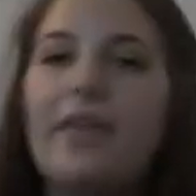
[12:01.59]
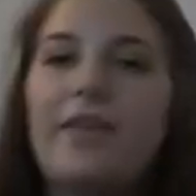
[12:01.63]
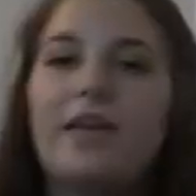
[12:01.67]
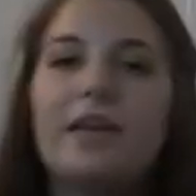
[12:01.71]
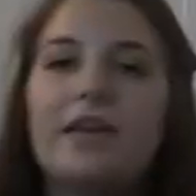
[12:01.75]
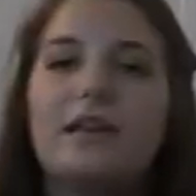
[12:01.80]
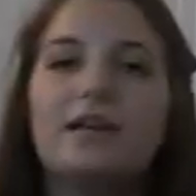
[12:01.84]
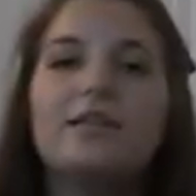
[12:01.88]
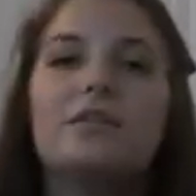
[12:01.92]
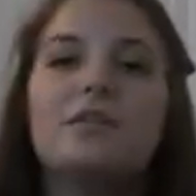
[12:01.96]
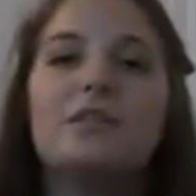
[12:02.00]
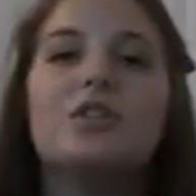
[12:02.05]

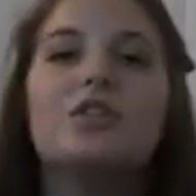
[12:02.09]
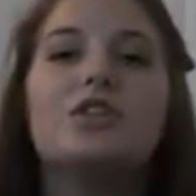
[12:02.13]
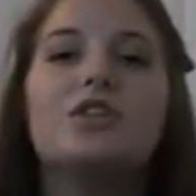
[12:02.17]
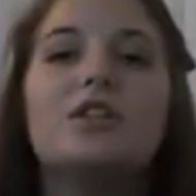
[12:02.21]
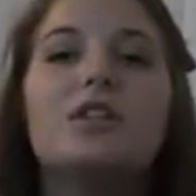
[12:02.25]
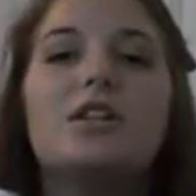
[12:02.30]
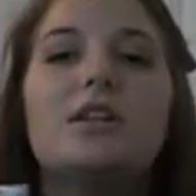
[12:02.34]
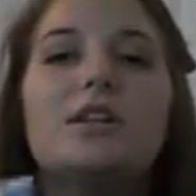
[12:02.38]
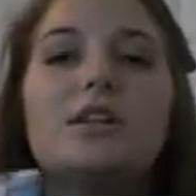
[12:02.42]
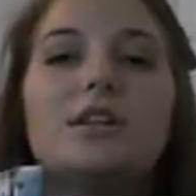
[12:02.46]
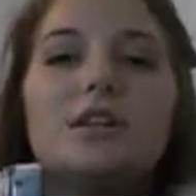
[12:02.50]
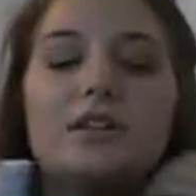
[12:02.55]
ethics,
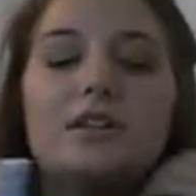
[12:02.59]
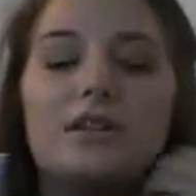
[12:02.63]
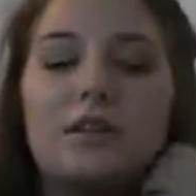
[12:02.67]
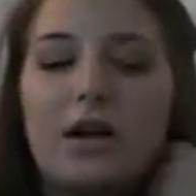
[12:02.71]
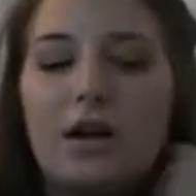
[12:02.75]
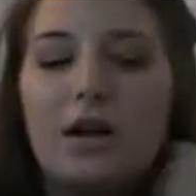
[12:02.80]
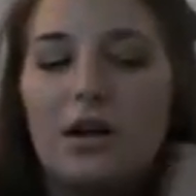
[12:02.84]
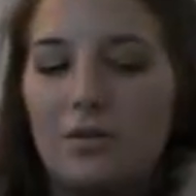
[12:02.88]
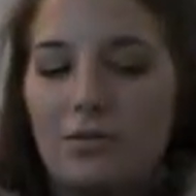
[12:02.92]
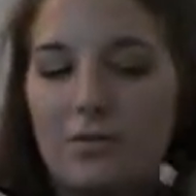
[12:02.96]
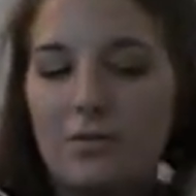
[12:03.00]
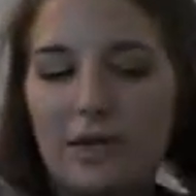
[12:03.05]
she does,
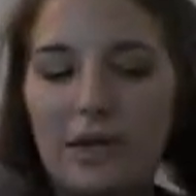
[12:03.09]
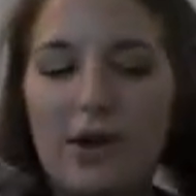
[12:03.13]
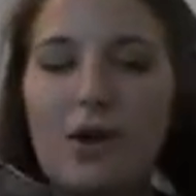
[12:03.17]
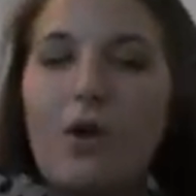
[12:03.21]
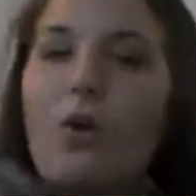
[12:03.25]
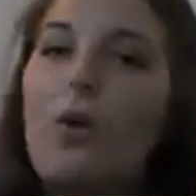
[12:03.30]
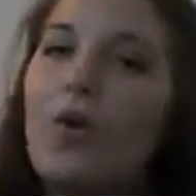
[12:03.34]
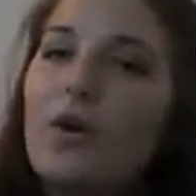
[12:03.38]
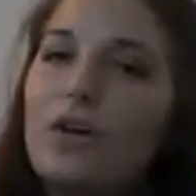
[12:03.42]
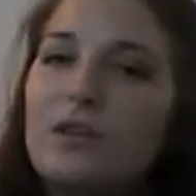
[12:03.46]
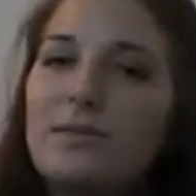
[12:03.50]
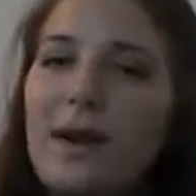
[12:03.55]
like a
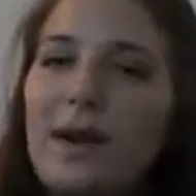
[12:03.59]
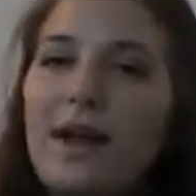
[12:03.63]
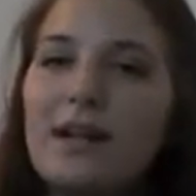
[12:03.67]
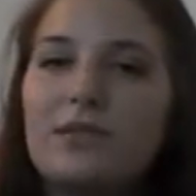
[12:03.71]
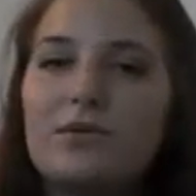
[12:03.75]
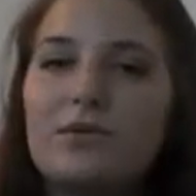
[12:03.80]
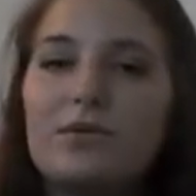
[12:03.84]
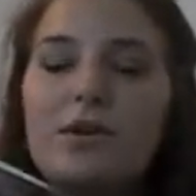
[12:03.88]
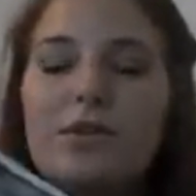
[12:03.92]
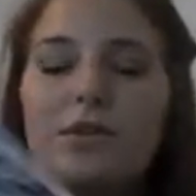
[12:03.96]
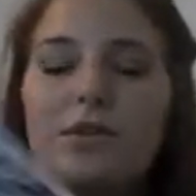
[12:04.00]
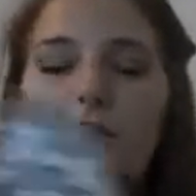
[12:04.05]
course
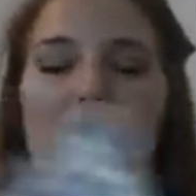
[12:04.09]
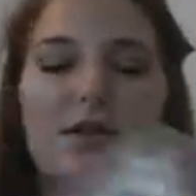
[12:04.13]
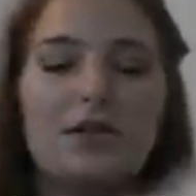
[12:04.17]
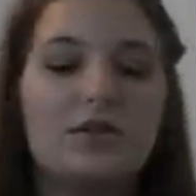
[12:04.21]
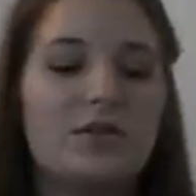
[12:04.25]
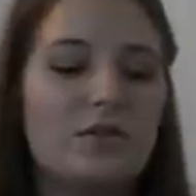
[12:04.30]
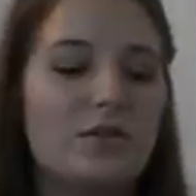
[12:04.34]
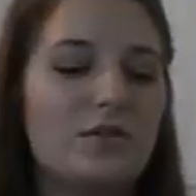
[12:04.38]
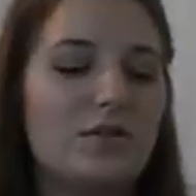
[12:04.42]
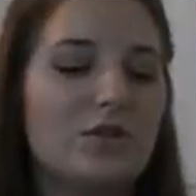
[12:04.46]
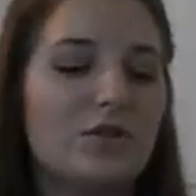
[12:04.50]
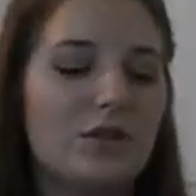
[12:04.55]
pass sort of thing.
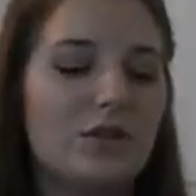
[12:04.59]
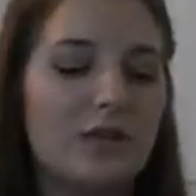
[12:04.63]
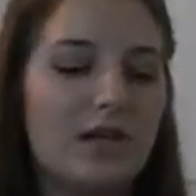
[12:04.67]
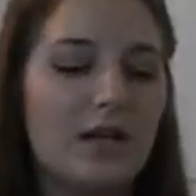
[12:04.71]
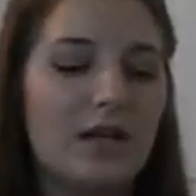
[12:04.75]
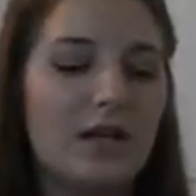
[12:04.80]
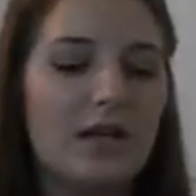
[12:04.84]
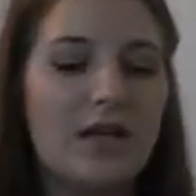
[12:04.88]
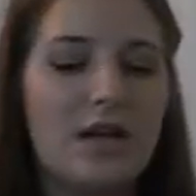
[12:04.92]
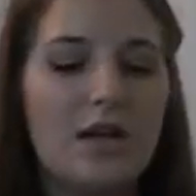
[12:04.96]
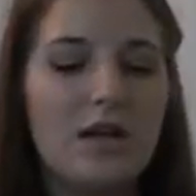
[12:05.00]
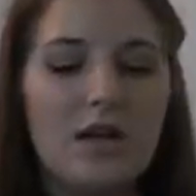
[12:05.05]
So, it's just
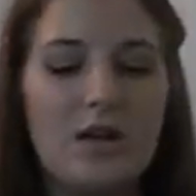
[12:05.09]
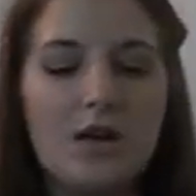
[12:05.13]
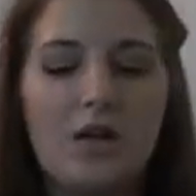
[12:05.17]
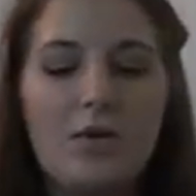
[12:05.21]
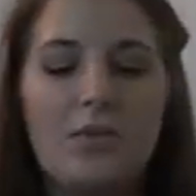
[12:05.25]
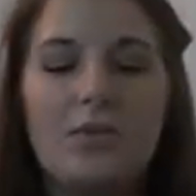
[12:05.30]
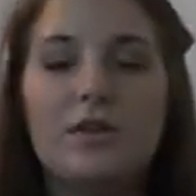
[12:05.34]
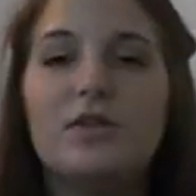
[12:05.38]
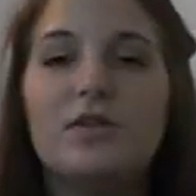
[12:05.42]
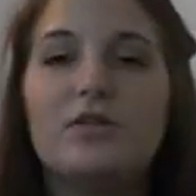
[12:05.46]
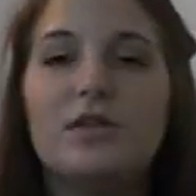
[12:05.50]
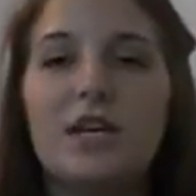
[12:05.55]
like
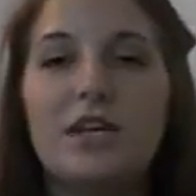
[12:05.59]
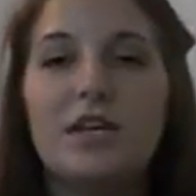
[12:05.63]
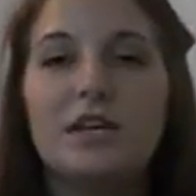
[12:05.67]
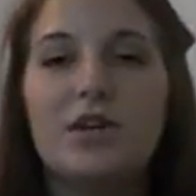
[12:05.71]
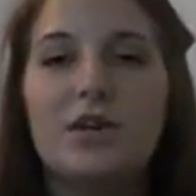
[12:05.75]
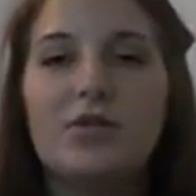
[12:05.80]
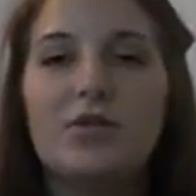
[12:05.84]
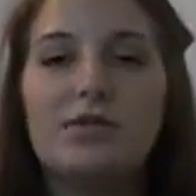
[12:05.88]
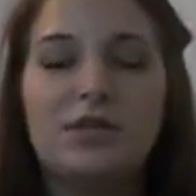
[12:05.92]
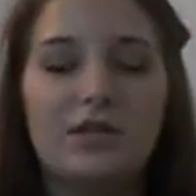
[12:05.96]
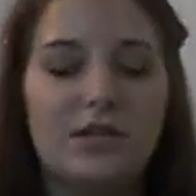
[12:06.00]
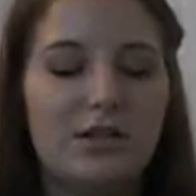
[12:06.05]
when you take
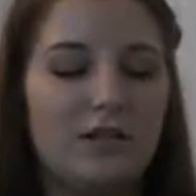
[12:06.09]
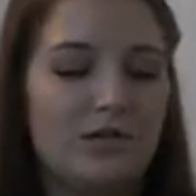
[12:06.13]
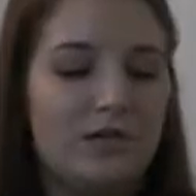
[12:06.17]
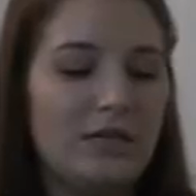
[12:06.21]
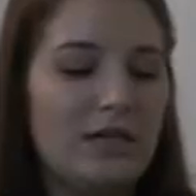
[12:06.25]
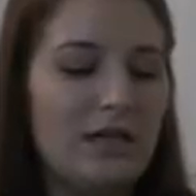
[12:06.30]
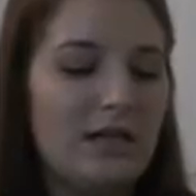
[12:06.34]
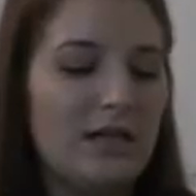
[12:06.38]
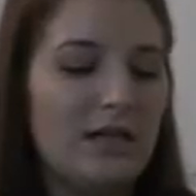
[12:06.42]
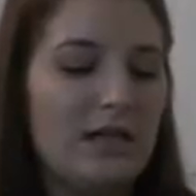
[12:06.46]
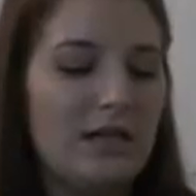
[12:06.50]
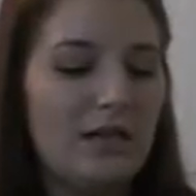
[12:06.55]
notes on the
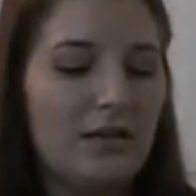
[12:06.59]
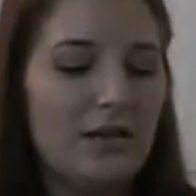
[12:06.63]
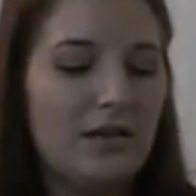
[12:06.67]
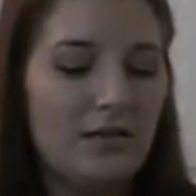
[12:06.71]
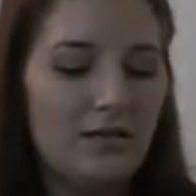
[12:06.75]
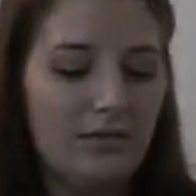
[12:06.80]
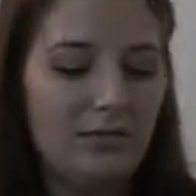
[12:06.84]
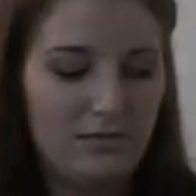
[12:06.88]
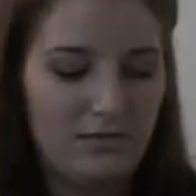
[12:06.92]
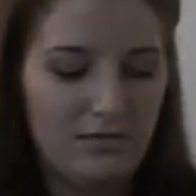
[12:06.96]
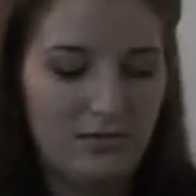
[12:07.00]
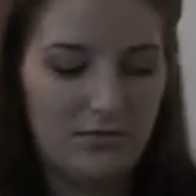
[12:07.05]
reading.
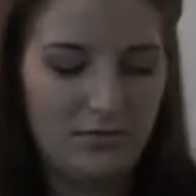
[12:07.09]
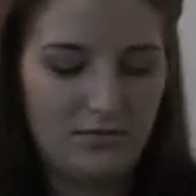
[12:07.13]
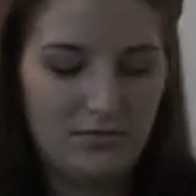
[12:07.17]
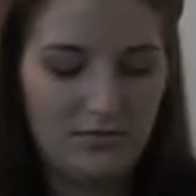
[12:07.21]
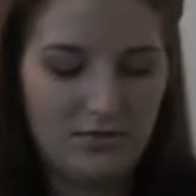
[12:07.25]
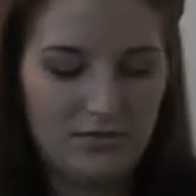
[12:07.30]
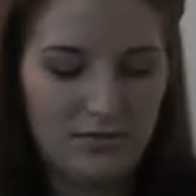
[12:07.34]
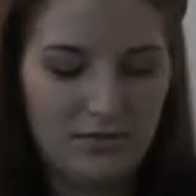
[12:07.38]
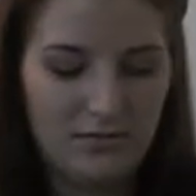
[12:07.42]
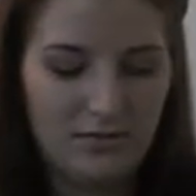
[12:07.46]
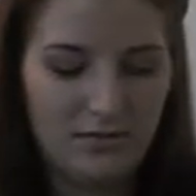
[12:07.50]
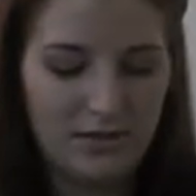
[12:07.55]
Oh,
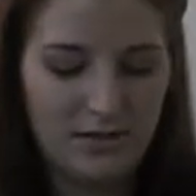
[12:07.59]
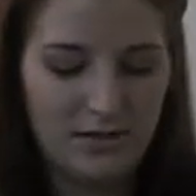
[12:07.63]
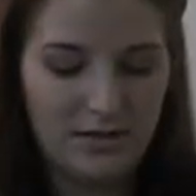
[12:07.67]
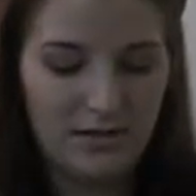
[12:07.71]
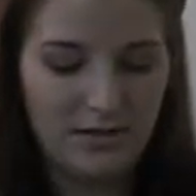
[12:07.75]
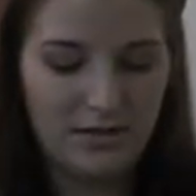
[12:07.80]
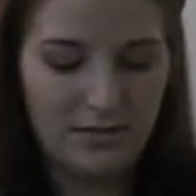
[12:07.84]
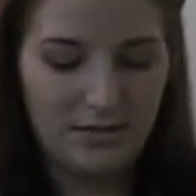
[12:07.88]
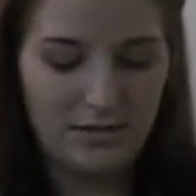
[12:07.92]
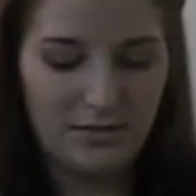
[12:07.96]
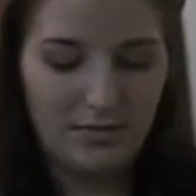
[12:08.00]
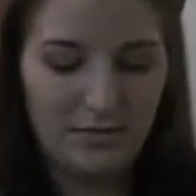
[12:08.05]
yes.